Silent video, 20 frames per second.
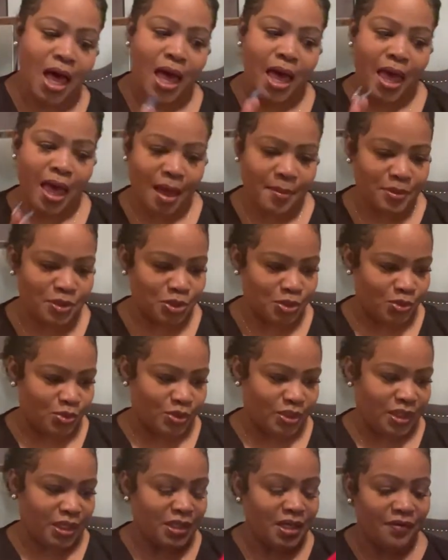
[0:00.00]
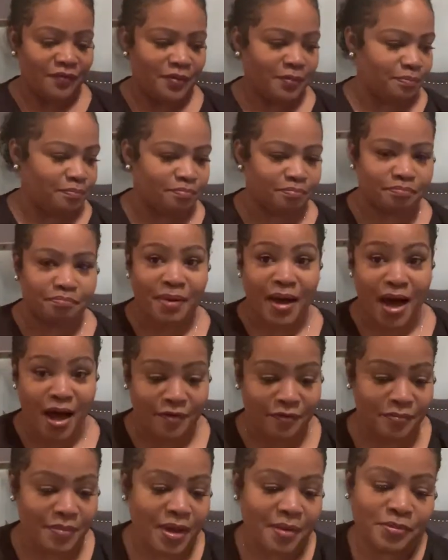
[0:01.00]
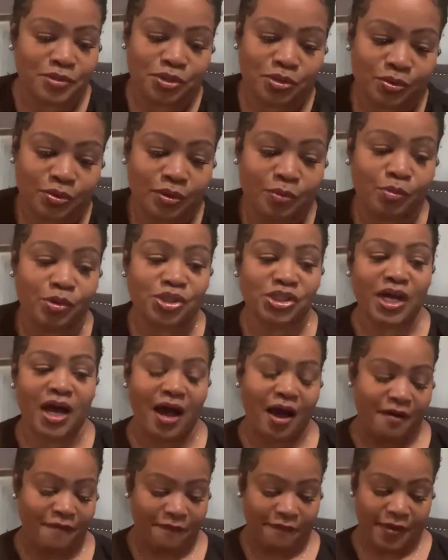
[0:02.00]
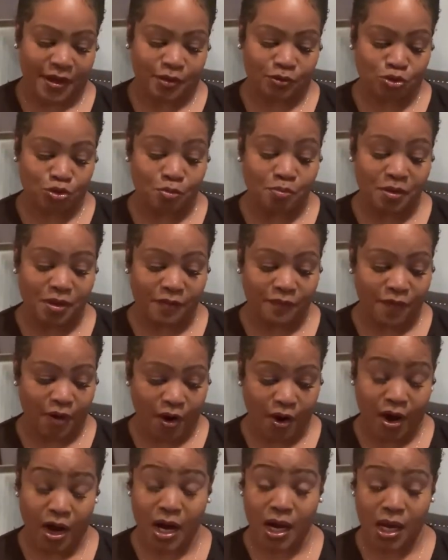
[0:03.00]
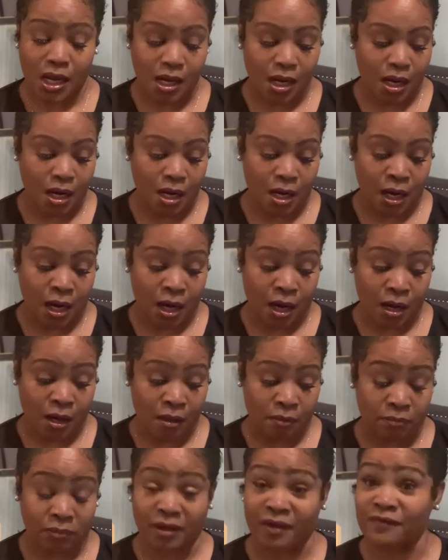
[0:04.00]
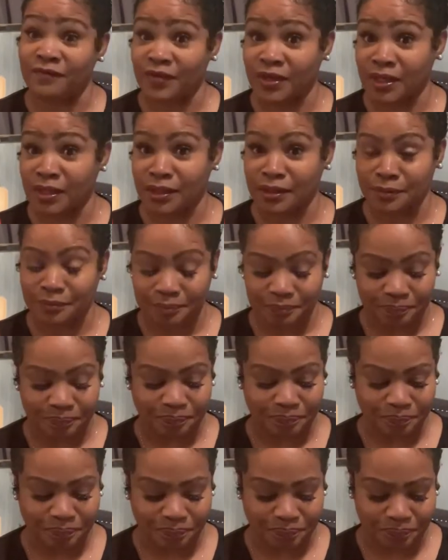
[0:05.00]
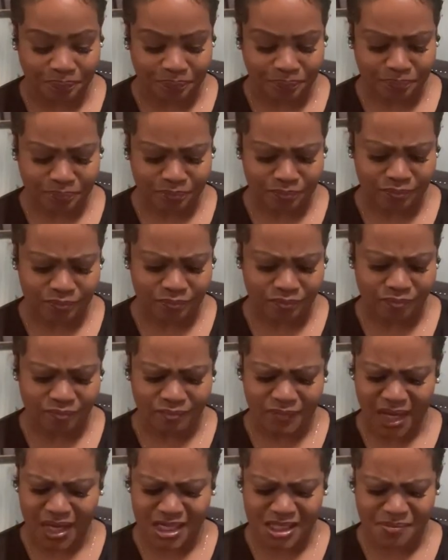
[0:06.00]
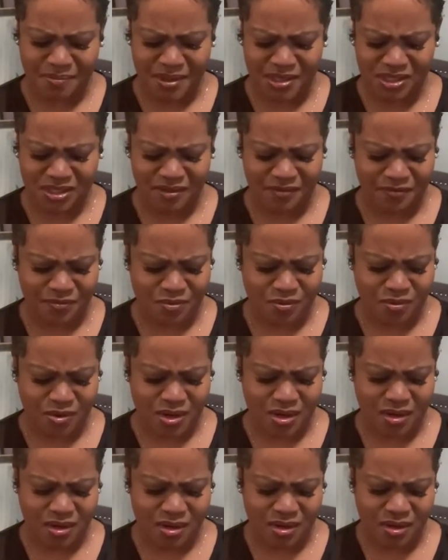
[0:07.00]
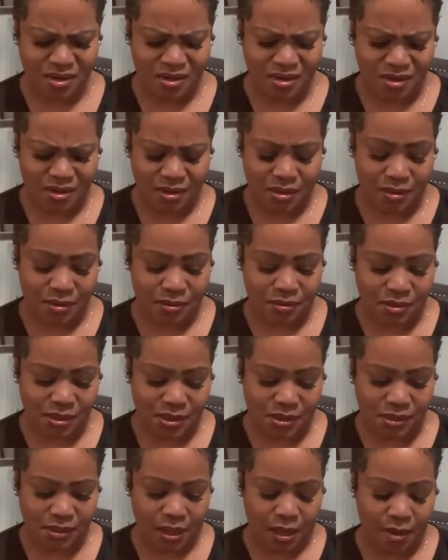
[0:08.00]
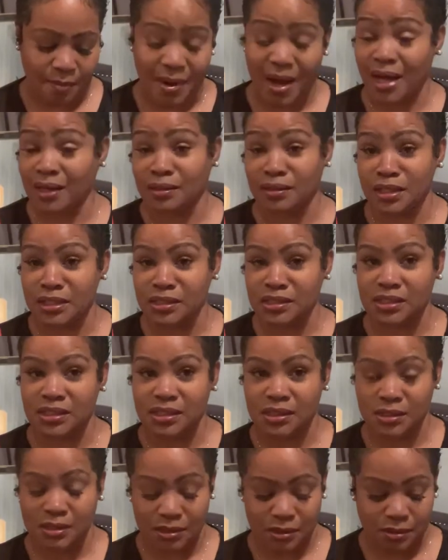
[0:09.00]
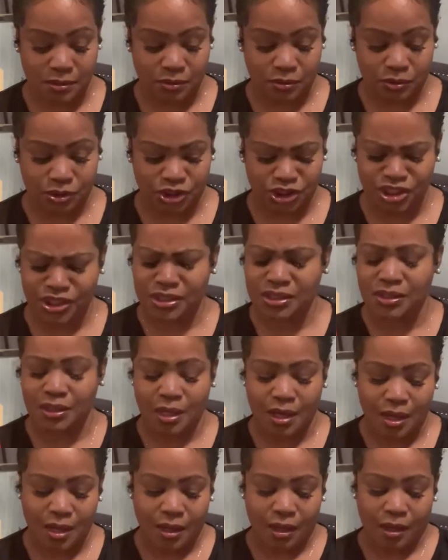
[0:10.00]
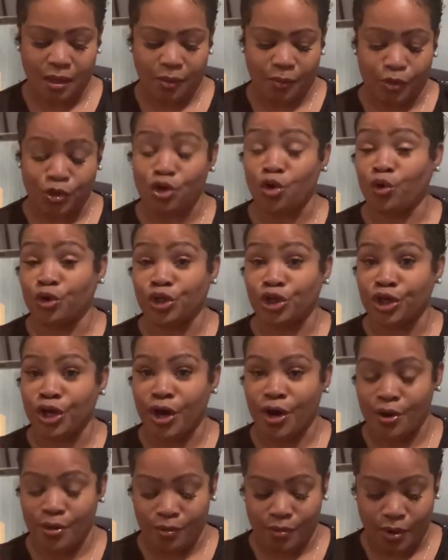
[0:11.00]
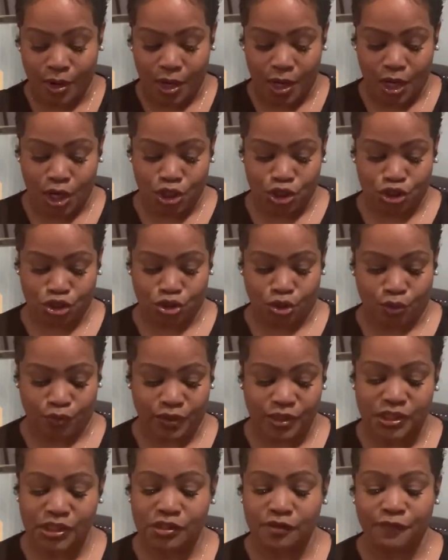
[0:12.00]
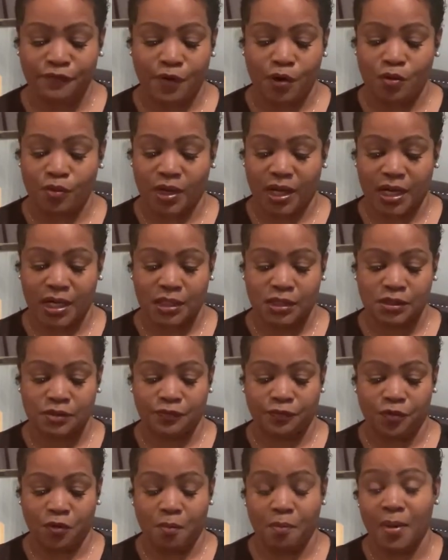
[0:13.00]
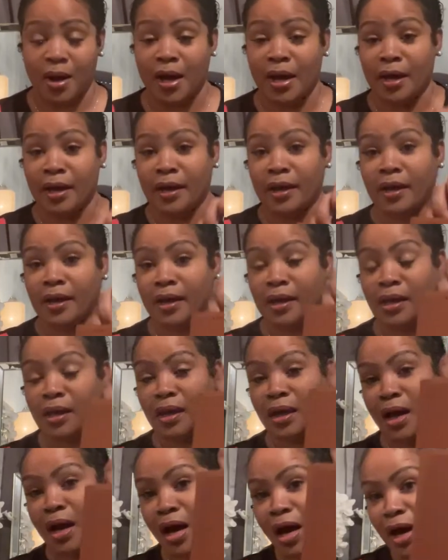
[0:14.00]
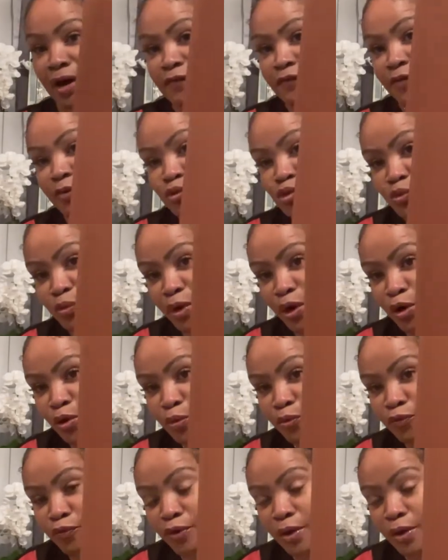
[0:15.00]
Amazon, another buy from Amazon, which I found to be very convenient. Especially for this holiday season, or just when you're on the go. So this is the phone case for my iPhone 12